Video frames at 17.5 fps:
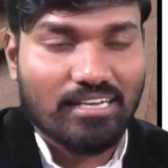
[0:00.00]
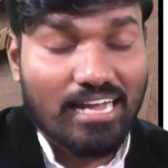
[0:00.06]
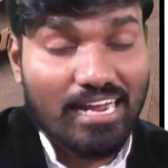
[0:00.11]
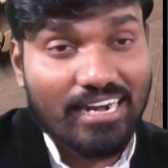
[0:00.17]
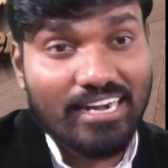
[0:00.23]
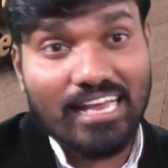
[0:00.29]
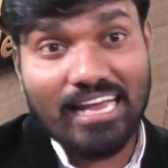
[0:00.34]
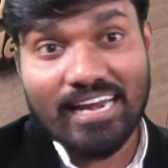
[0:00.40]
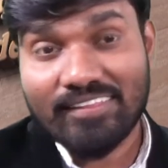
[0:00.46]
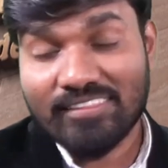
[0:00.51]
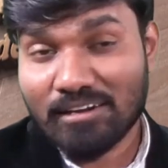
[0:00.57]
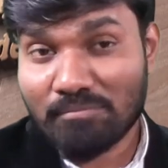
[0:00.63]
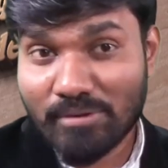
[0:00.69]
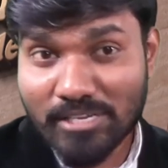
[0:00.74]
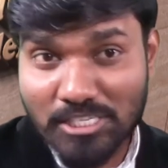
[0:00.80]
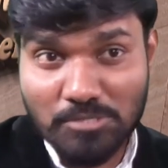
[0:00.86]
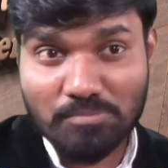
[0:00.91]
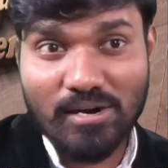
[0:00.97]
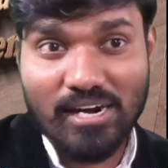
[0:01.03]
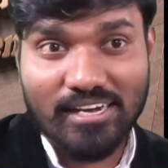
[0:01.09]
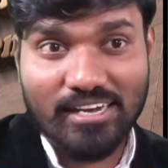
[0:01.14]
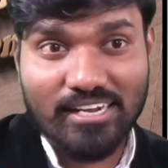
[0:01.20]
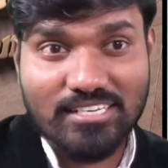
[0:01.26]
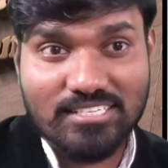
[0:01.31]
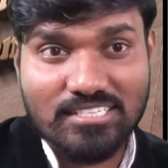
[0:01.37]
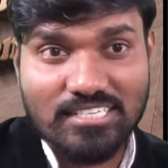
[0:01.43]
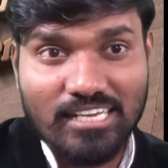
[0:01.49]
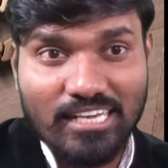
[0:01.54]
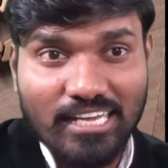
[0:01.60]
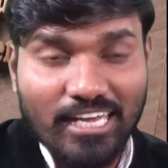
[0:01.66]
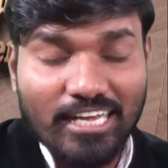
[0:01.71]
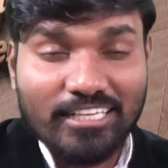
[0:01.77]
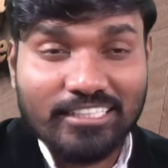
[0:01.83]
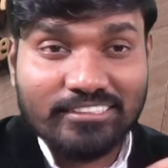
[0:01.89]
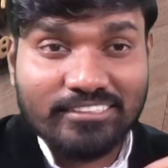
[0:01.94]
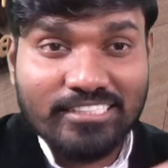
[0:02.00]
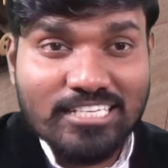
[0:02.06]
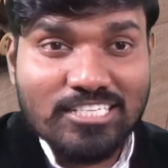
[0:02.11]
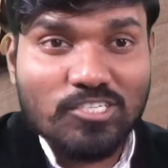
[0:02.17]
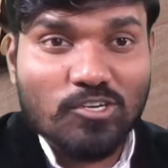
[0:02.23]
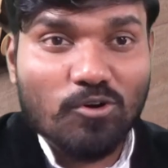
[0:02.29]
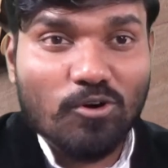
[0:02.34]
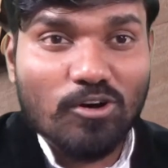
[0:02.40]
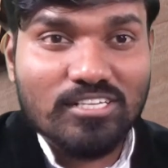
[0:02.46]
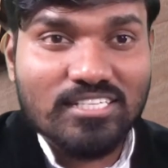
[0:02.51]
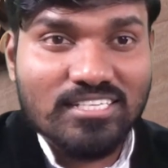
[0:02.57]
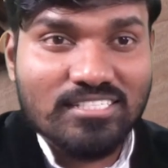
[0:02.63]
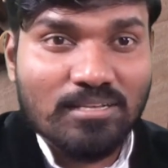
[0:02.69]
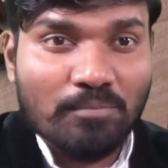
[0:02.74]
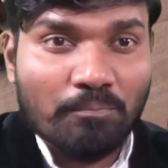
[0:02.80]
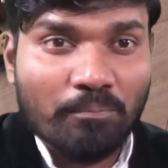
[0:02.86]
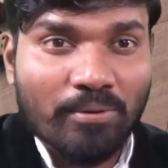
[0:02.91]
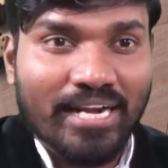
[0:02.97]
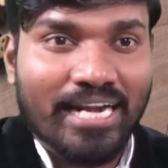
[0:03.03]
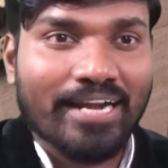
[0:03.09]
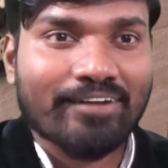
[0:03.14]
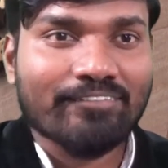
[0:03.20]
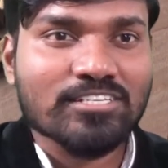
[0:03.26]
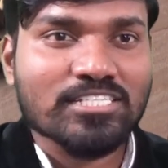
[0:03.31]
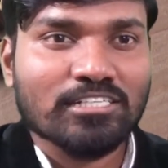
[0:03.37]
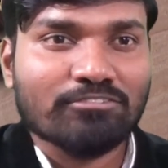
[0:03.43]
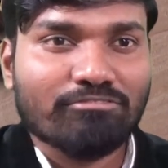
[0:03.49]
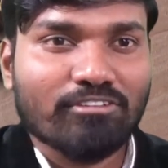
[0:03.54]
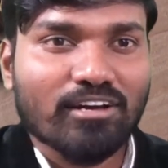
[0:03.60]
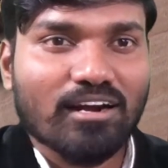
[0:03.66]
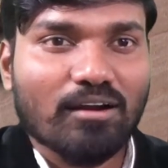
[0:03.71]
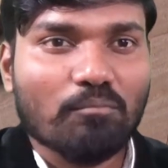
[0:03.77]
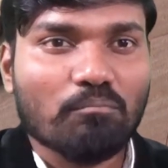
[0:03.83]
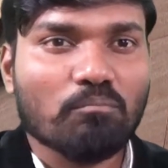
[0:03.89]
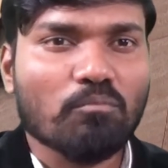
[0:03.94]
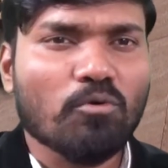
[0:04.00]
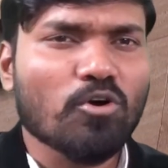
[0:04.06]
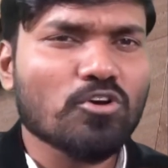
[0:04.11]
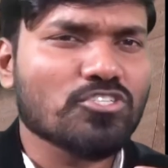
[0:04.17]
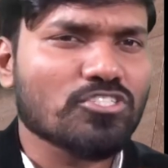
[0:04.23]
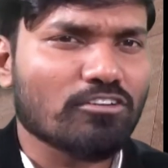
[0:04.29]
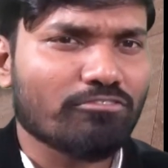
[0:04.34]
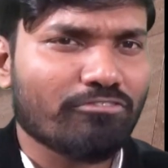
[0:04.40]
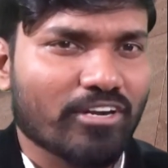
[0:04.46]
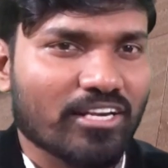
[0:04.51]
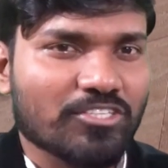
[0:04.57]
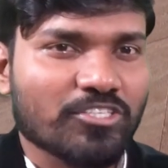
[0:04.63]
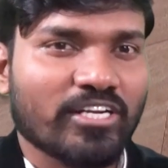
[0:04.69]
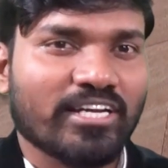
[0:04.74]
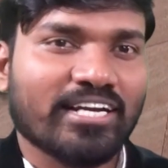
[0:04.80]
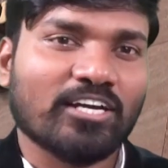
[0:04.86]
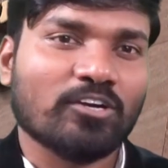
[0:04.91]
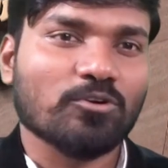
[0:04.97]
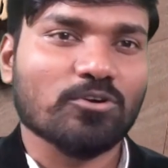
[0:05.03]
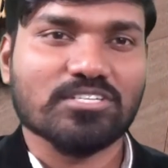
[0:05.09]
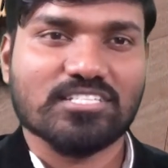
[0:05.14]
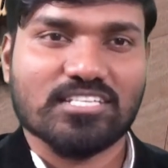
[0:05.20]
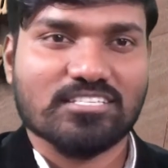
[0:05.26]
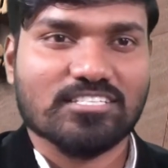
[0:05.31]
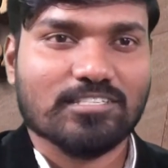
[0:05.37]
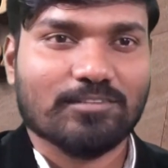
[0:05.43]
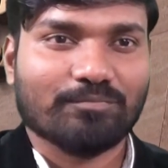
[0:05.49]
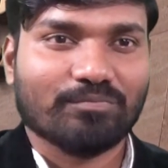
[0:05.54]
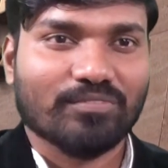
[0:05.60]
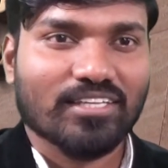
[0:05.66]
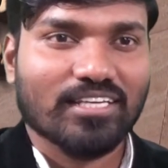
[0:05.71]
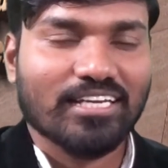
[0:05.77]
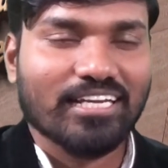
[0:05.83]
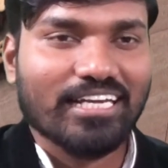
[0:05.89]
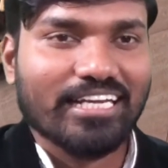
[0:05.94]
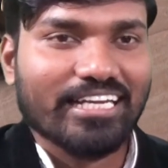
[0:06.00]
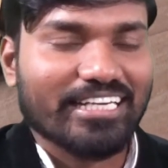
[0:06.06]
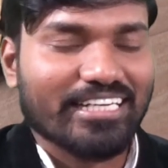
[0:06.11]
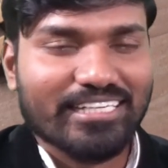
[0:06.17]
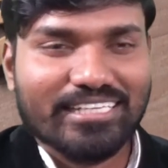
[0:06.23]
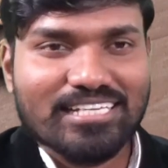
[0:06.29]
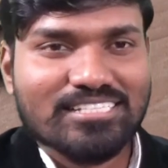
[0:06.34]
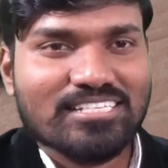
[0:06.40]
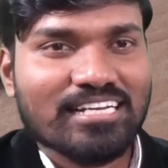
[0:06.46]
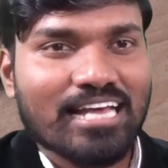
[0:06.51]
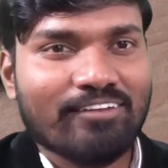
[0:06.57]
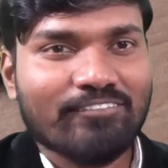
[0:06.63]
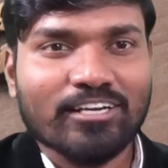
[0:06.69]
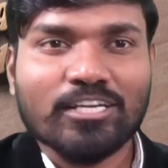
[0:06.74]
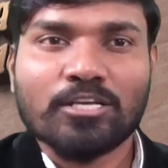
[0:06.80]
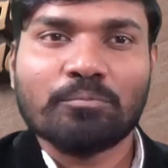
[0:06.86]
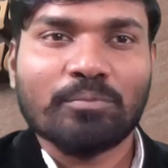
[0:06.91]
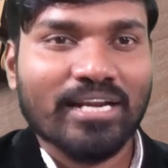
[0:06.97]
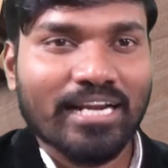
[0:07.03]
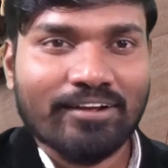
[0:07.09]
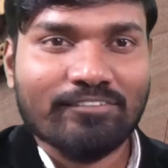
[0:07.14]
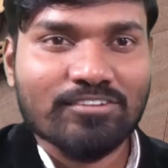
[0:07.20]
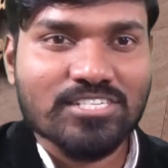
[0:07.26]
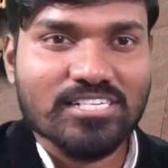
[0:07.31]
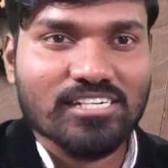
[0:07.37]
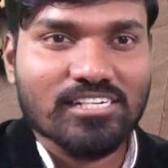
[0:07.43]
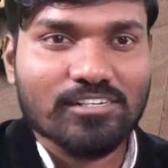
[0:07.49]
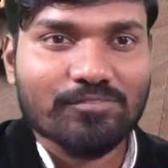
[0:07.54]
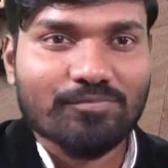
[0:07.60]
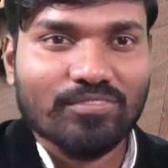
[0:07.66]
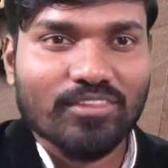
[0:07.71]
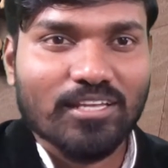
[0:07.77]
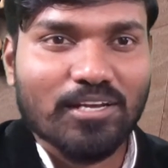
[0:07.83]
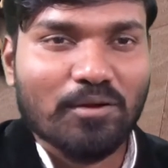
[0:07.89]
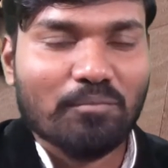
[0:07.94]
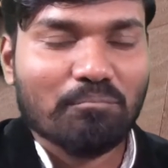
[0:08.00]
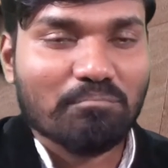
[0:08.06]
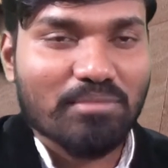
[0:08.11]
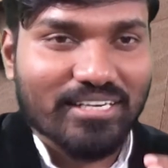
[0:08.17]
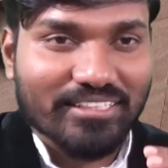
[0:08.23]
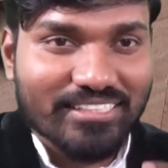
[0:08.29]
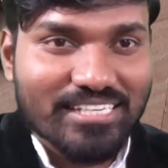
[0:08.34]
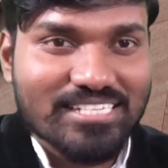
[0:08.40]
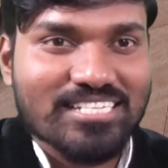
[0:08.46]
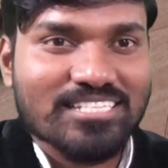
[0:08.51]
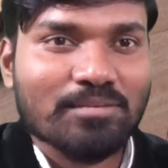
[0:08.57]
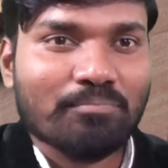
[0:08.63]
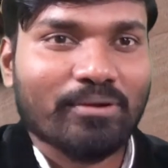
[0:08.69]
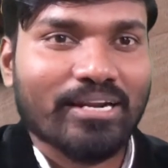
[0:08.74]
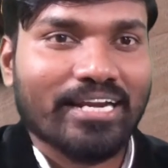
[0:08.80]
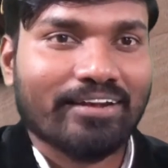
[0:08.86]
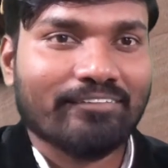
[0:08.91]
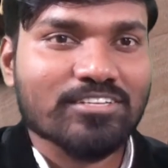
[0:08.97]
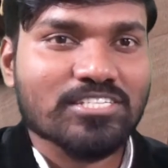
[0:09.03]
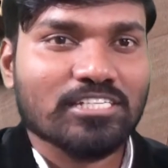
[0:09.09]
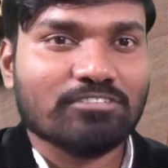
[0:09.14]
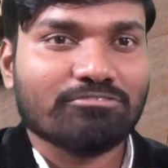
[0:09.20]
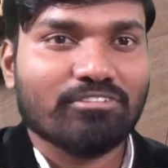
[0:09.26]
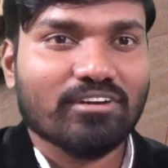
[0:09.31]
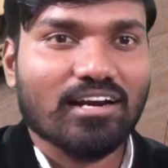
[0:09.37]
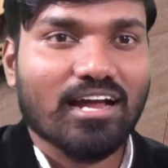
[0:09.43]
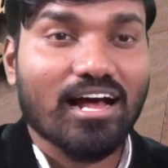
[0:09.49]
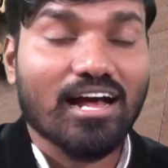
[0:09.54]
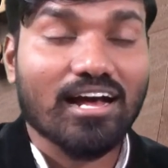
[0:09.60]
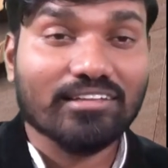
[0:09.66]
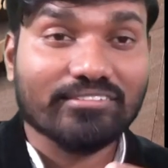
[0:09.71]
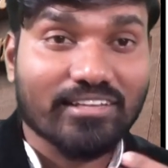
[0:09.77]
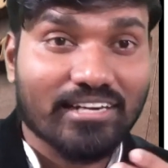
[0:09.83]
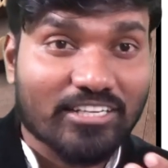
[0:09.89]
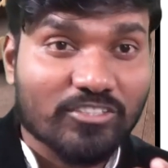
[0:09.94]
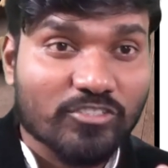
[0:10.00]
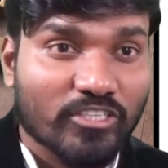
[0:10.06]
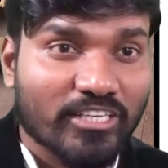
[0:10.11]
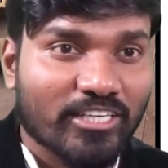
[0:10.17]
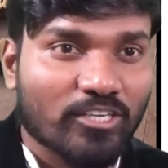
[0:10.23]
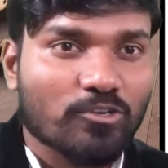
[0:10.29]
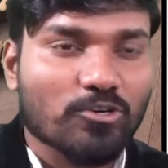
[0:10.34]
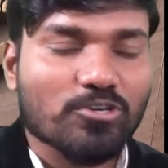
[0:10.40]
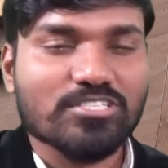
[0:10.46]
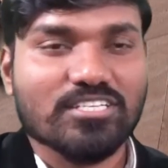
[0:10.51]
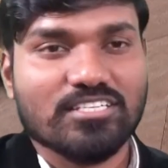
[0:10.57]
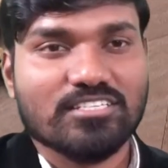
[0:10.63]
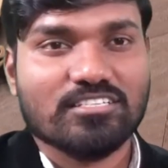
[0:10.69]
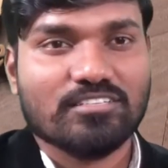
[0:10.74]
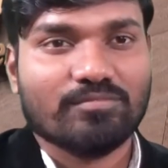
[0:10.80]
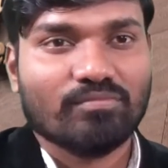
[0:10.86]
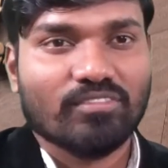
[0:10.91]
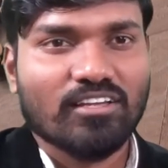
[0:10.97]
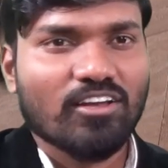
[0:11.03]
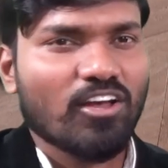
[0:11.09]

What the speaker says: And another best part is, this course is a prerequisite for most of your engineering courses. It doesn't have any prerequisite, but this is a prerequisite for other engineering courses.